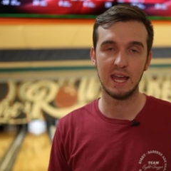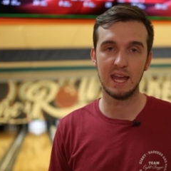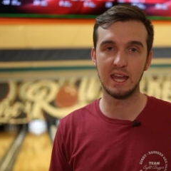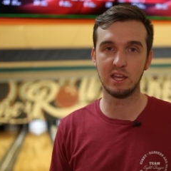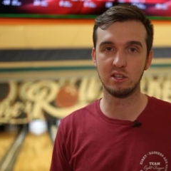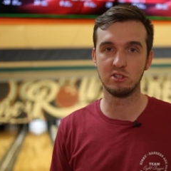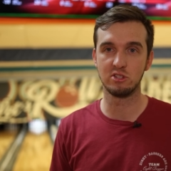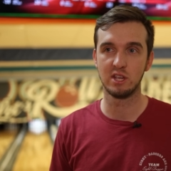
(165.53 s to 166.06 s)

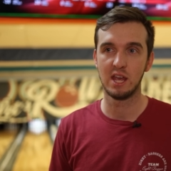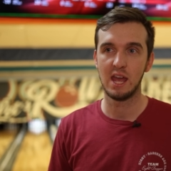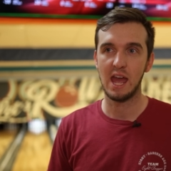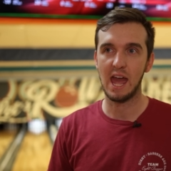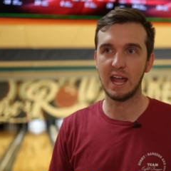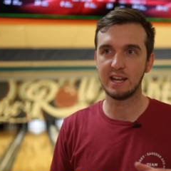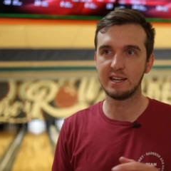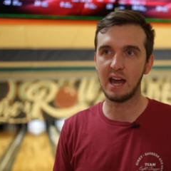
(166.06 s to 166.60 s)
is
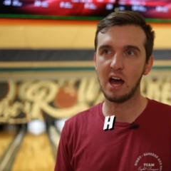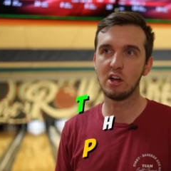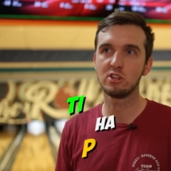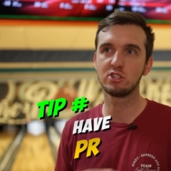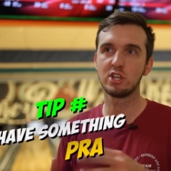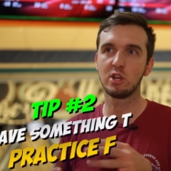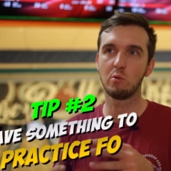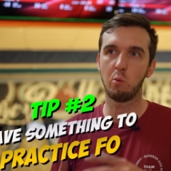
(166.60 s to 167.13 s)

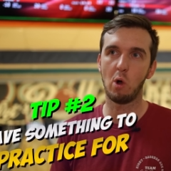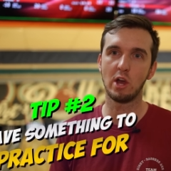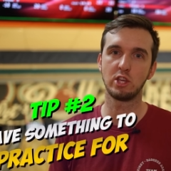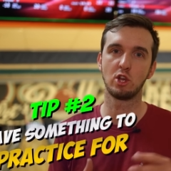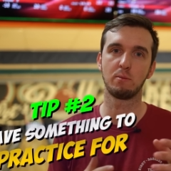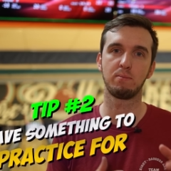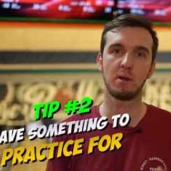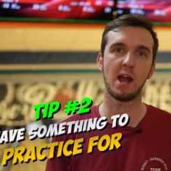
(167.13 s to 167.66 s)
acknowledging what
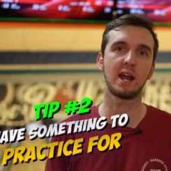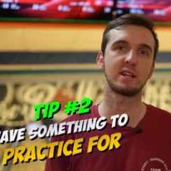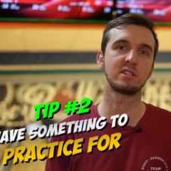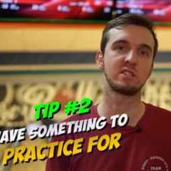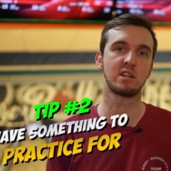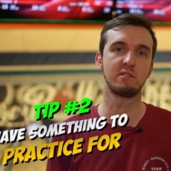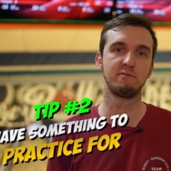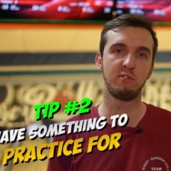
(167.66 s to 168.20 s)
you're
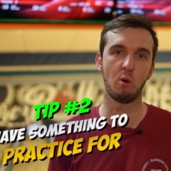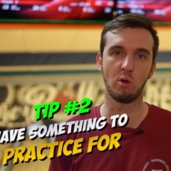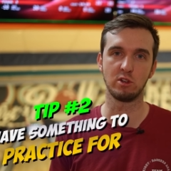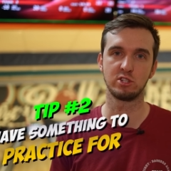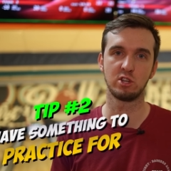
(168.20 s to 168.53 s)
practicing for.